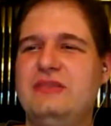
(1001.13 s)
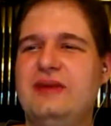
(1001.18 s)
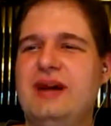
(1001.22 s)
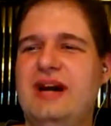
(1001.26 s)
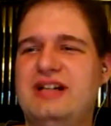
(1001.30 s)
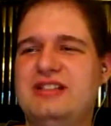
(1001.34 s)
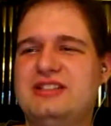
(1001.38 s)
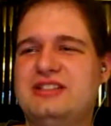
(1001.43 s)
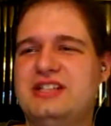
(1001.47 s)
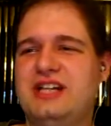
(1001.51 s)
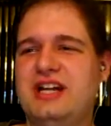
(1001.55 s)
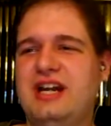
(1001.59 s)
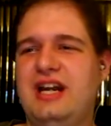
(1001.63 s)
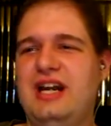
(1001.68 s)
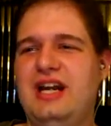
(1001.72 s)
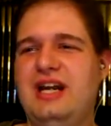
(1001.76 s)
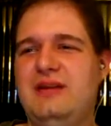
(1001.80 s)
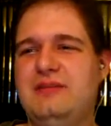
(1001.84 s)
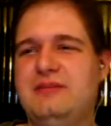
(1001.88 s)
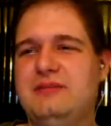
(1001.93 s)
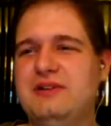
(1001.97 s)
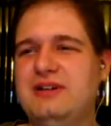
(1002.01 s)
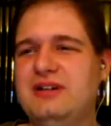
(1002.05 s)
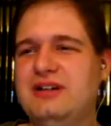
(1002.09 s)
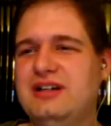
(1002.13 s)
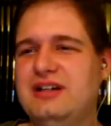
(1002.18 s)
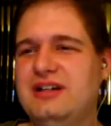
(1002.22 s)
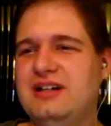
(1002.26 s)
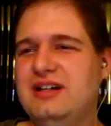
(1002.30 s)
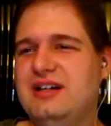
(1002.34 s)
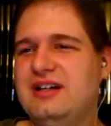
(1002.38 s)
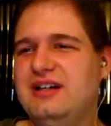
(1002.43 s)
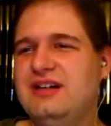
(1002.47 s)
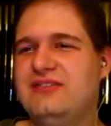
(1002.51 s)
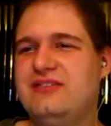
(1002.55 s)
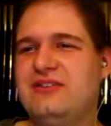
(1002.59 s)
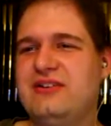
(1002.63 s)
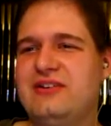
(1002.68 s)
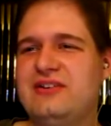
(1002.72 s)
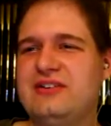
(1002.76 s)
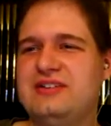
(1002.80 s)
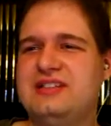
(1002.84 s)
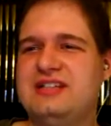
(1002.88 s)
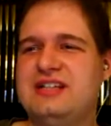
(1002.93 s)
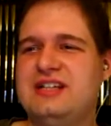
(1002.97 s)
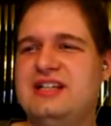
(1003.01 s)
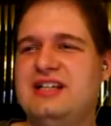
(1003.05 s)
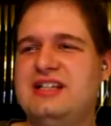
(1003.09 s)
match game
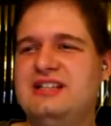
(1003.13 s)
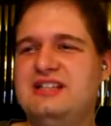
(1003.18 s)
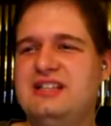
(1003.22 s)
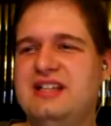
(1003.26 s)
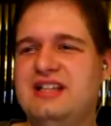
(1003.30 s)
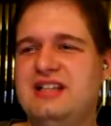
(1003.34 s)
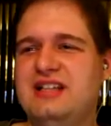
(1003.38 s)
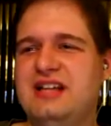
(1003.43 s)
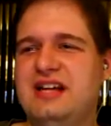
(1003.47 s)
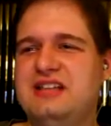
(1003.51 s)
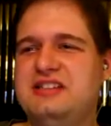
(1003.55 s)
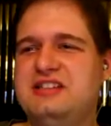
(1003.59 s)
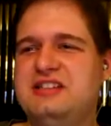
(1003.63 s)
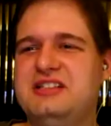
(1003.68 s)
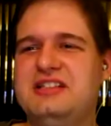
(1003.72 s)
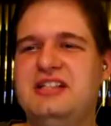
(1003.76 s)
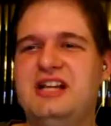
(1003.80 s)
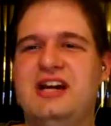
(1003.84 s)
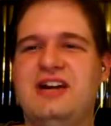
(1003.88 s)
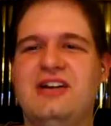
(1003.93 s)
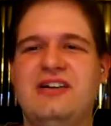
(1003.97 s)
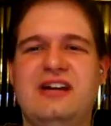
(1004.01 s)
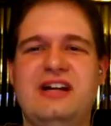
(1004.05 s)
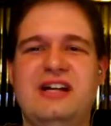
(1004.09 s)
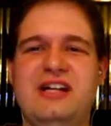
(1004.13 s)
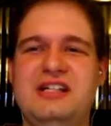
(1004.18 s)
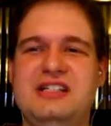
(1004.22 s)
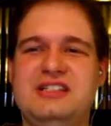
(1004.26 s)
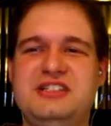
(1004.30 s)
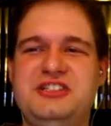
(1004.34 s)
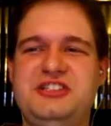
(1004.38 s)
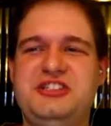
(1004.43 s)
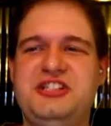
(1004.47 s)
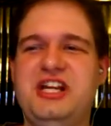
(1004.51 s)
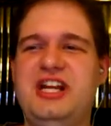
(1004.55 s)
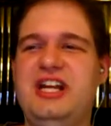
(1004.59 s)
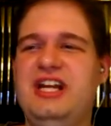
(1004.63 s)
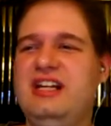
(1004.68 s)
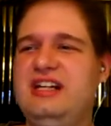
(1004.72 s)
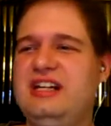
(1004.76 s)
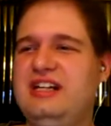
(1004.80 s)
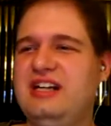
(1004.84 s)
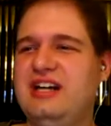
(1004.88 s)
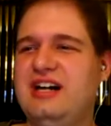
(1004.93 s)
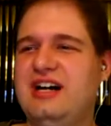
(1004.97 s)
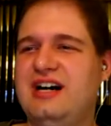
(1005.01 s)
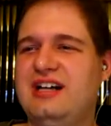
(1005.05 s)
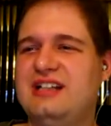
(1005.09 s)
versus a legendary
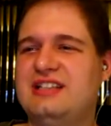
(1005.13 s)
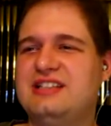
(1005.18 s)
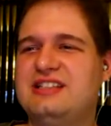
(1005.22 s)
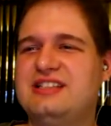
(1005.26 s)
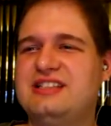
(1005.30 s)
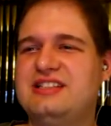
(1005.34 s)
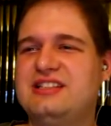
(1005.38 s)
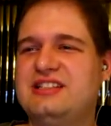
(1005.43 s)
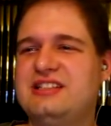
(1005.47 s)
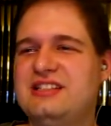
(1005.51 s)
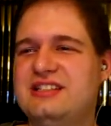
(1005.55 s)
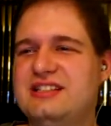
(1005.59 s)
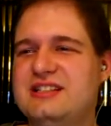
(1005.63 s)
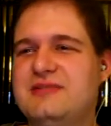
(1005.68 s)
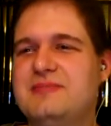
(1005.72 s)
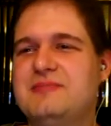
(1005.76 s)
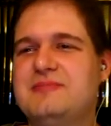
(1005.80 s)
Genius.